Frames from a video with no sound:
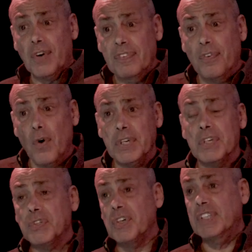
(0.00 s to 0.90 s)
free fall. You
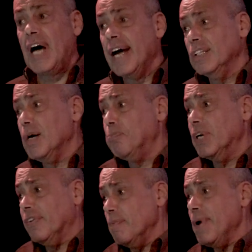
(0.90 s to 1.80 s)
can sort of dial up
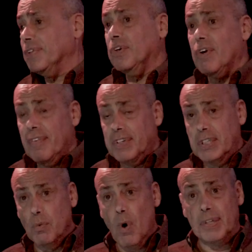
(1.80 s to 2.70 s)
whatever amount of
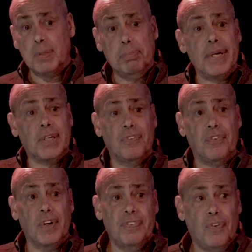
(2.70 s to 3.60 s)
gravity you want. The plane can
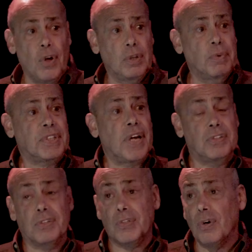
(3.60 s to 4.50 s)
free fall, in which
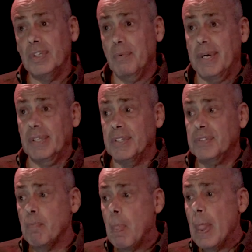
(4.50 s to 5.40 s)
case you're totally
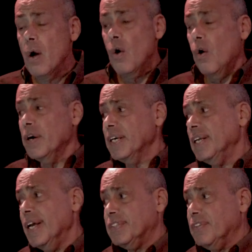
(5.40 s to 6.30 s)
weightless, or you
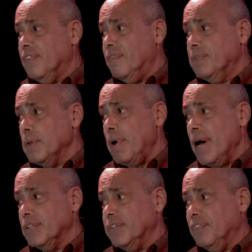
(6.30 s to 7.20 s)
can ask the, the
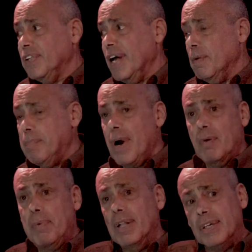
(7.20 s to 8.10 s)
pilot to fly a
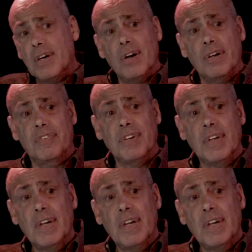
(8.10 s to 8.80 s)
parabolic curve